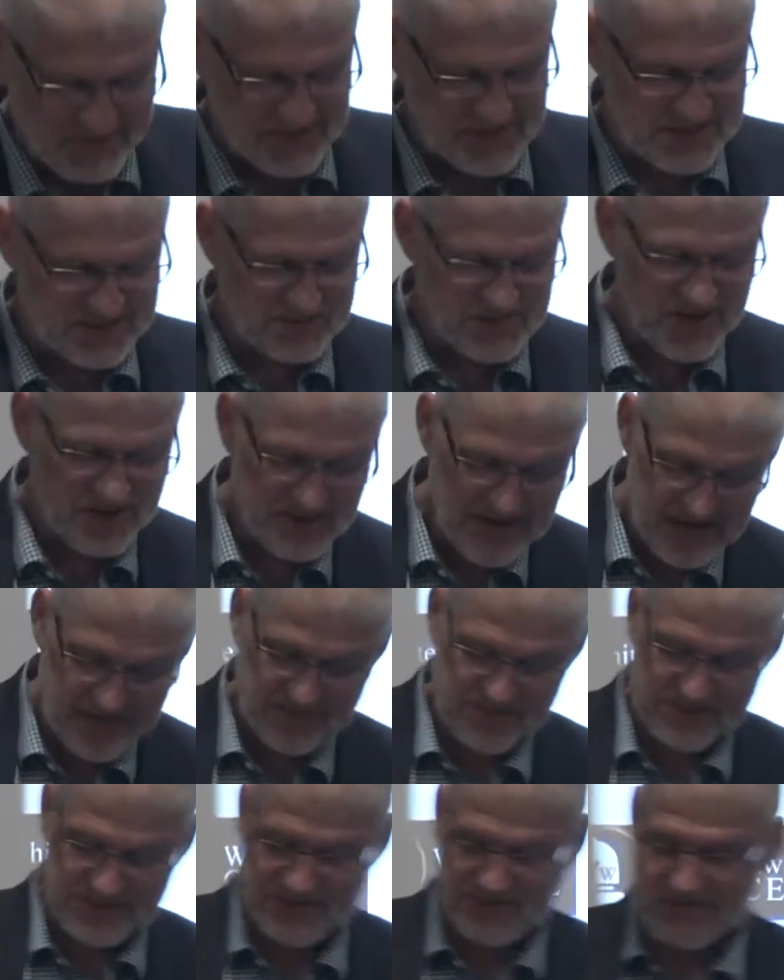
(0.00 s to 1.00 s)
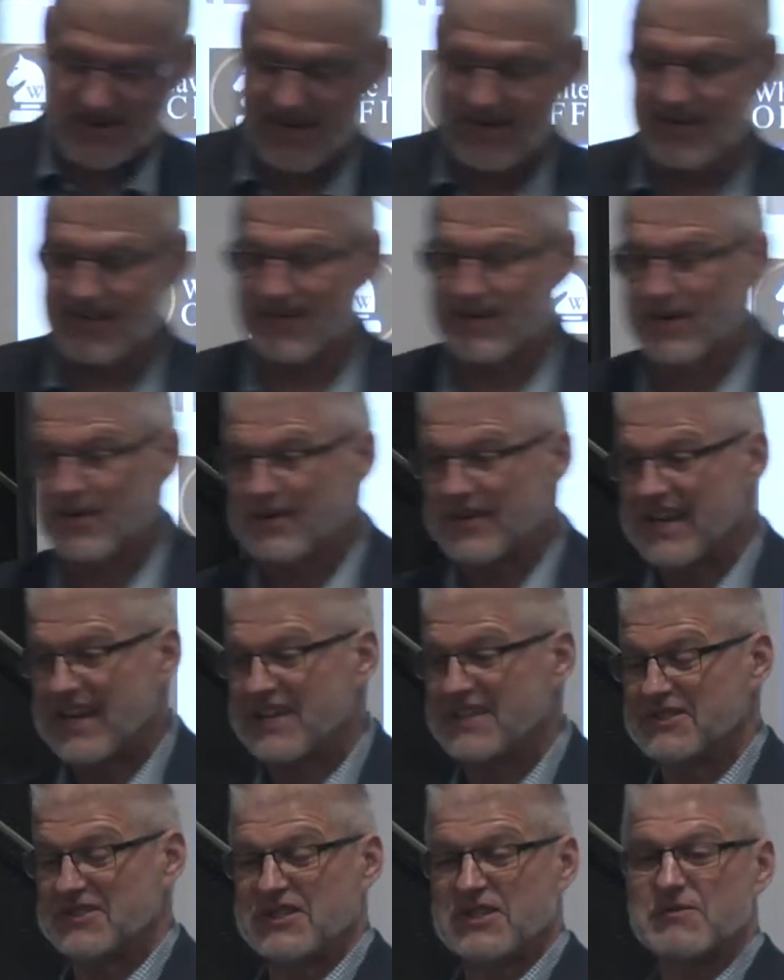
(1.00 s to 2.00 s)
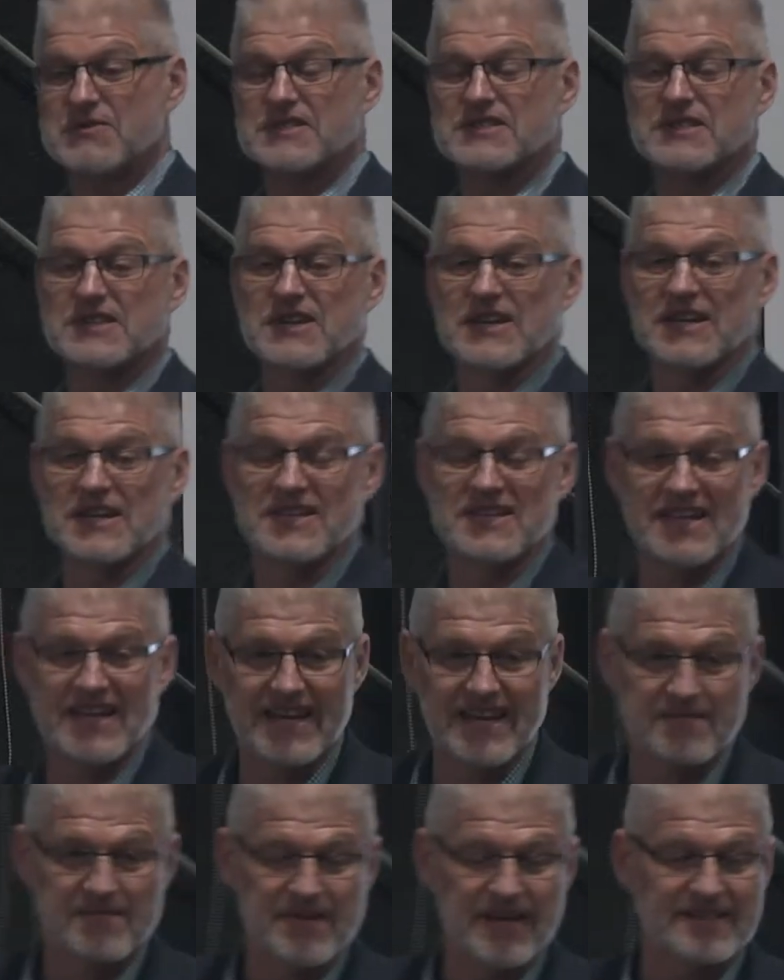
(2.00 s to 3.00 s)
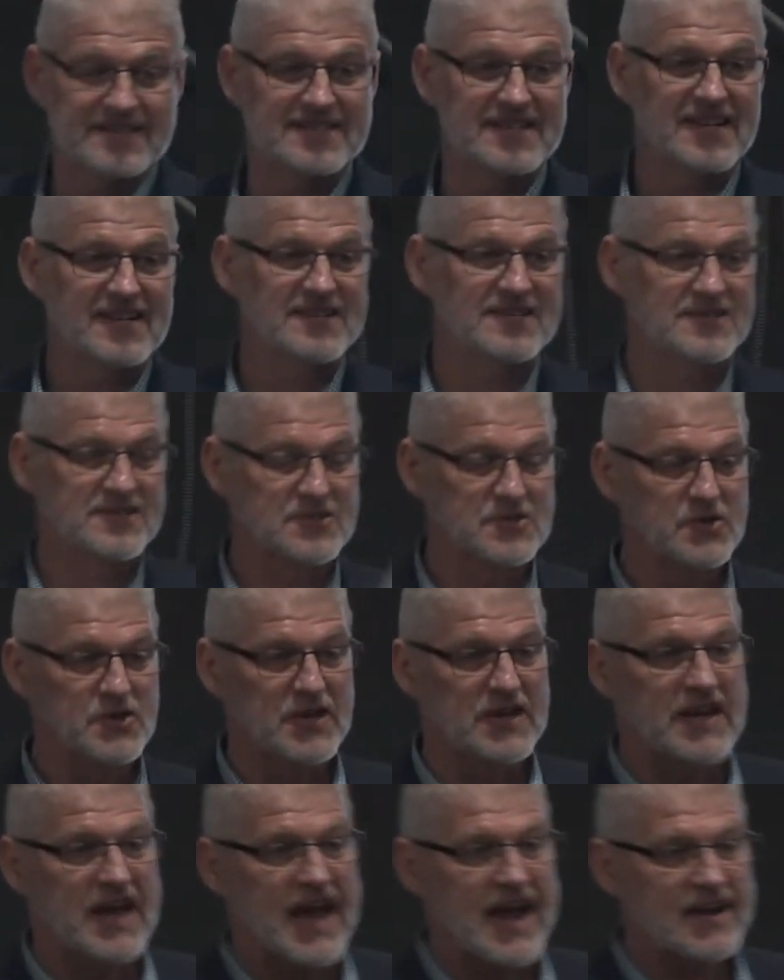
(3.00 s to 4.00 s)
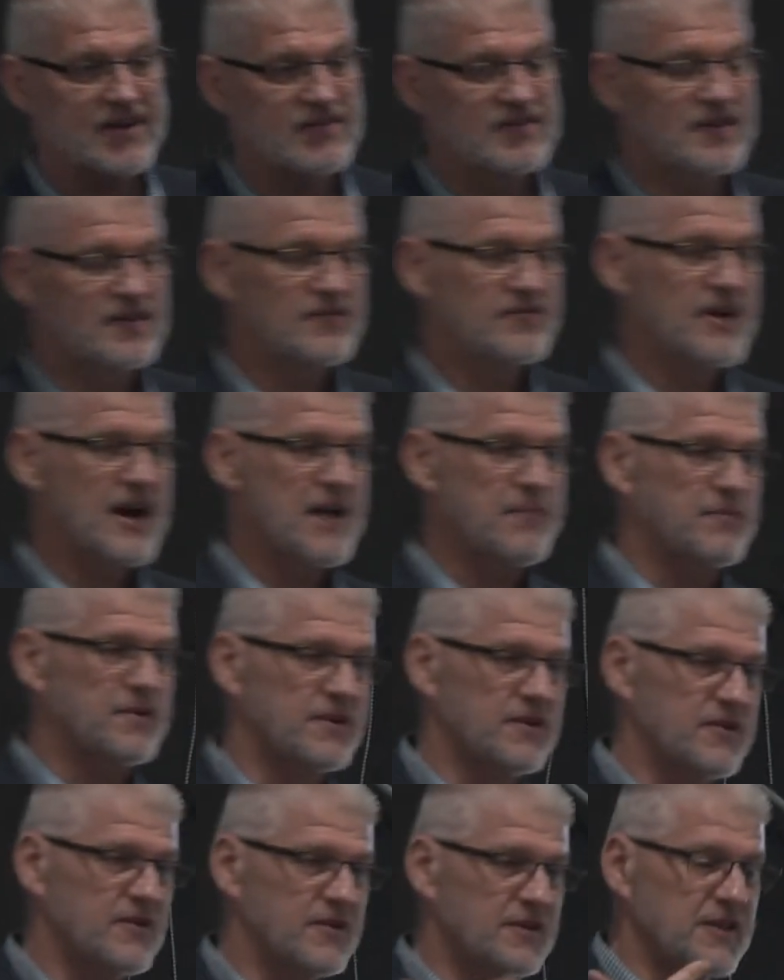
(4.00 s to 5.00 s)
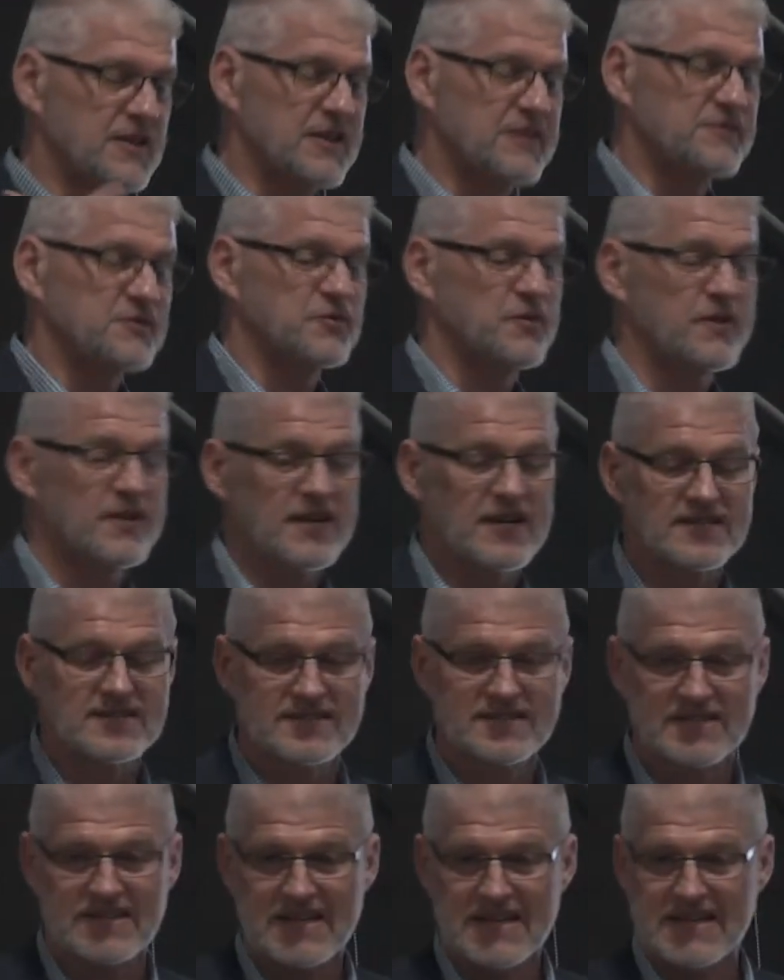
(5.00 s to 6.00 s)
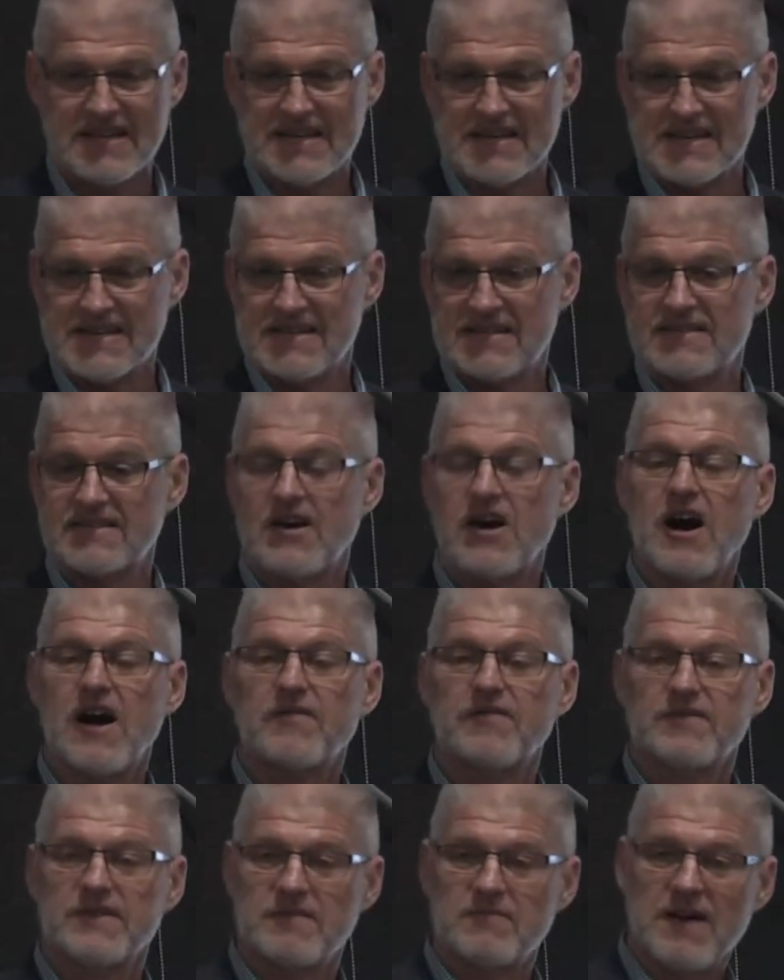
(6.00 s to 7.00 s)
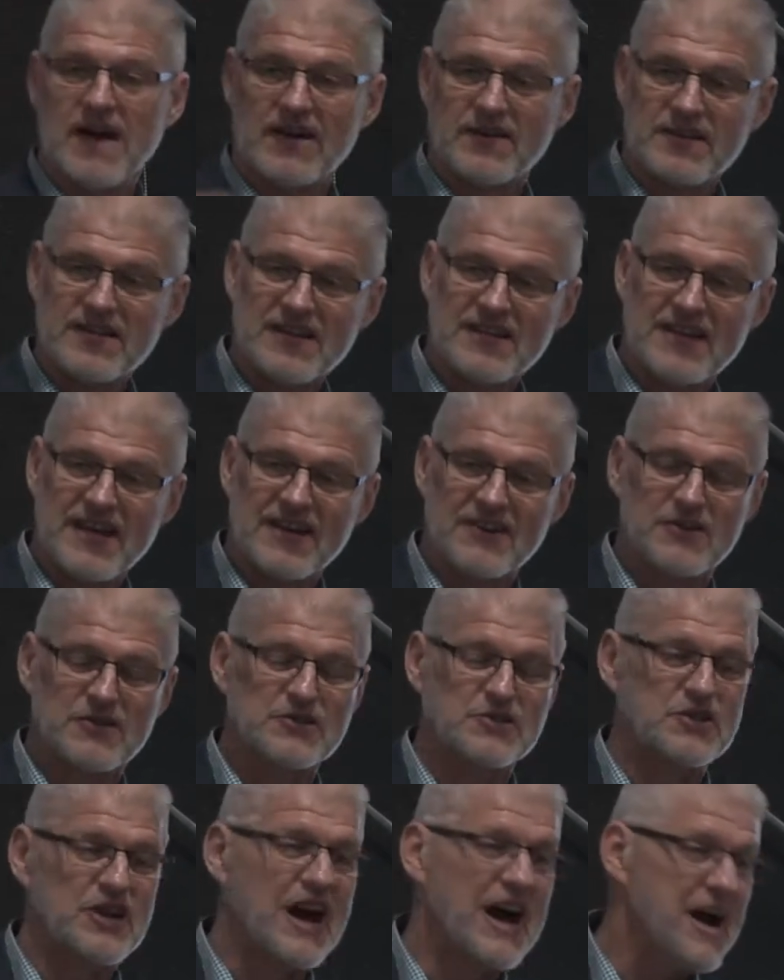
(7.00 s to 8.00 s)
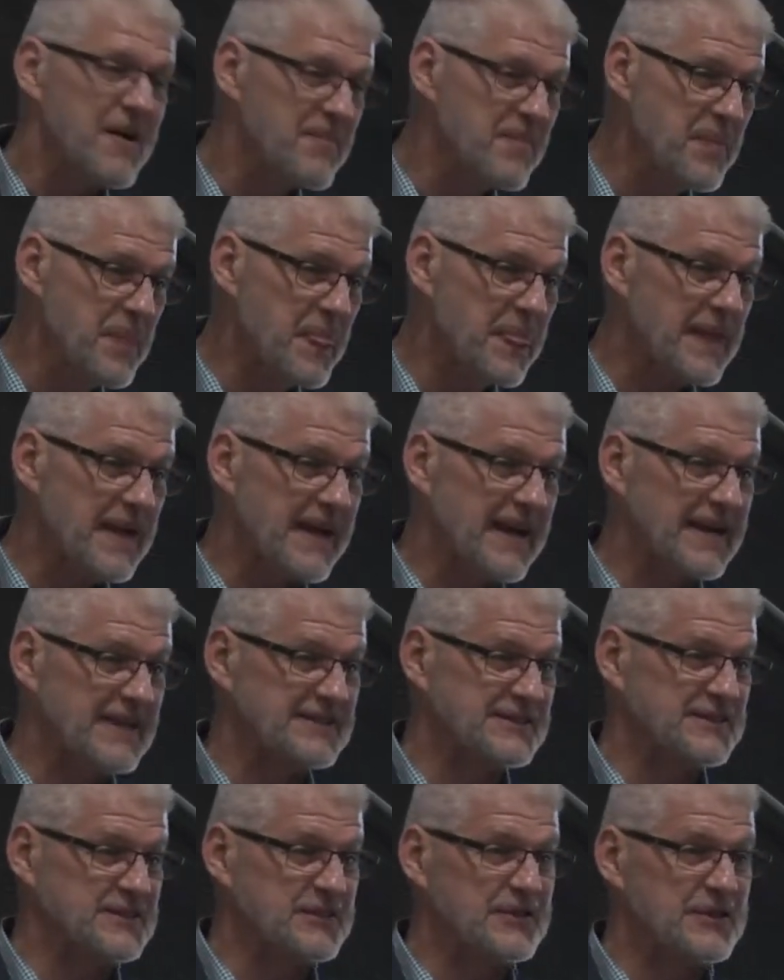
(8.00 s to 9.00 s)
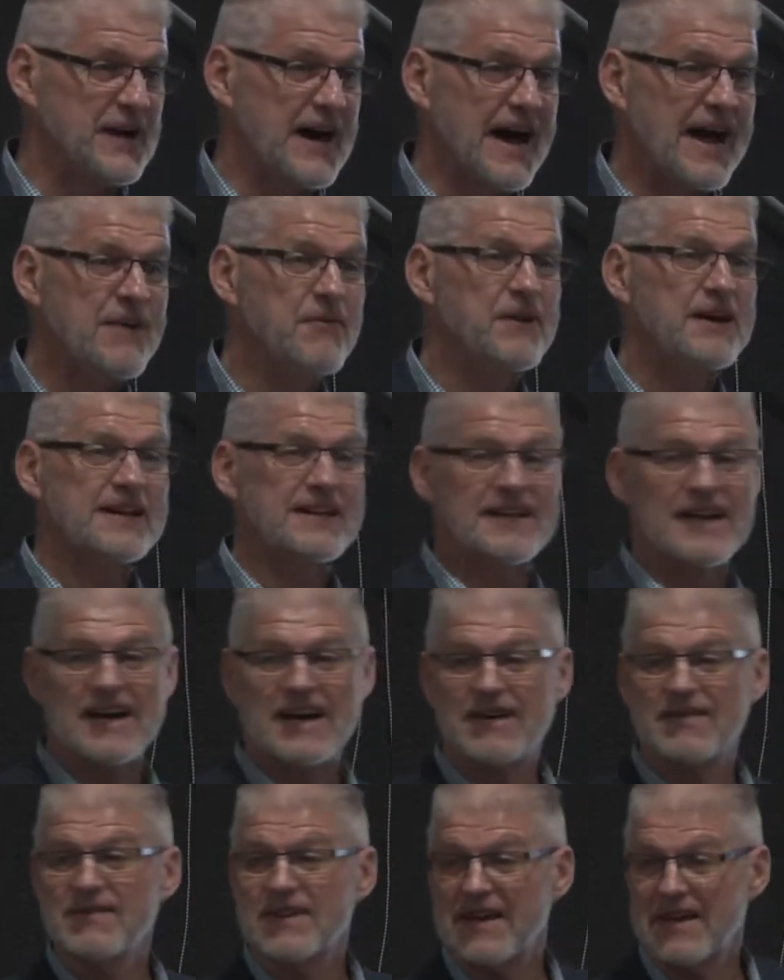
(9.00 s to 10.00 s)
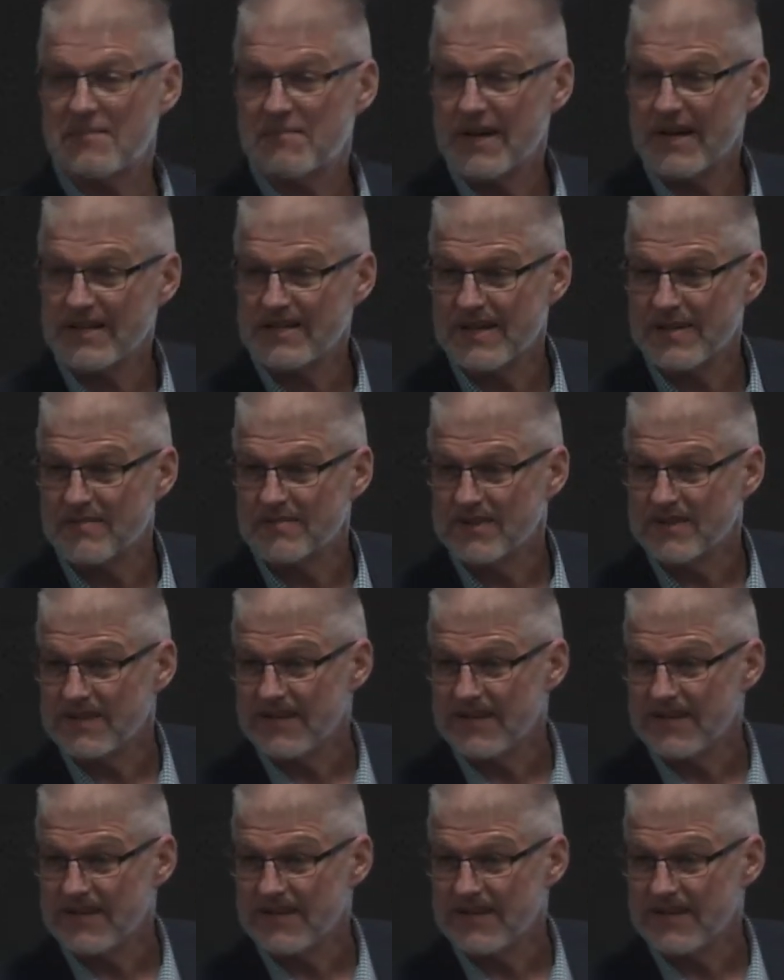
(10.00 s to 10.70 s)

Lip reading: was, my wife wasn't ready to go yet. She was going to take my son to school in Akron and drop a girl that lives with us off in Mount Eden at her job. And so I went down and picked up the